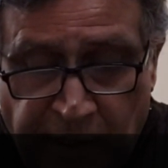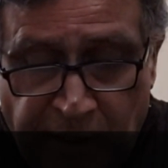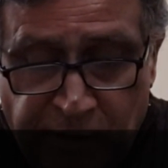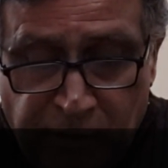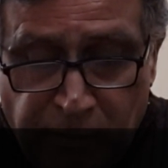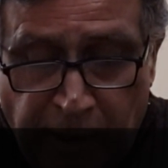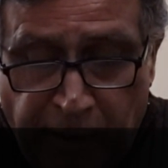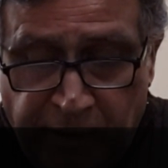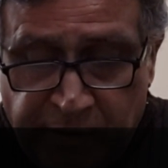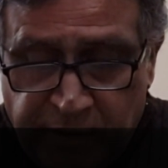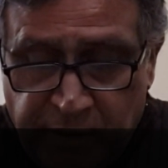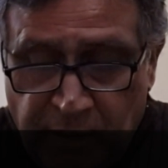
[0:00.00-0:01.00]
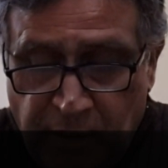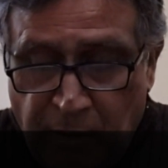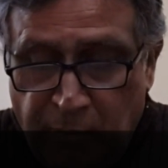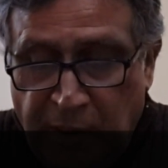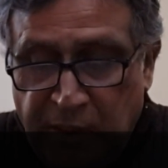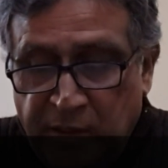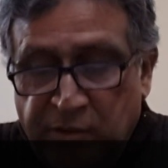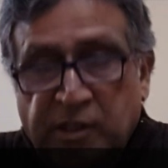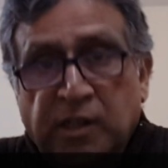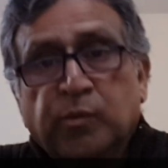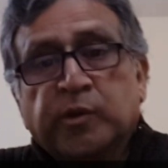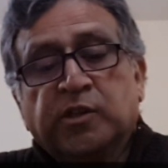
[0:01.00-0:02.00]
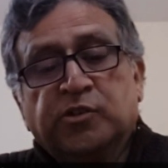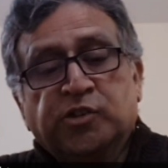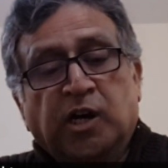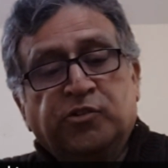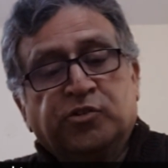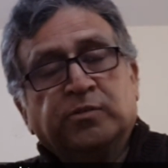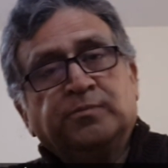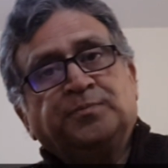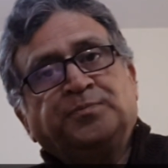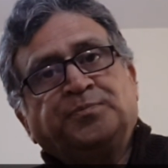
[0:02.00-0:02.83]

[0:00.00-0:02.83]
that Demaris made a deal with the judge.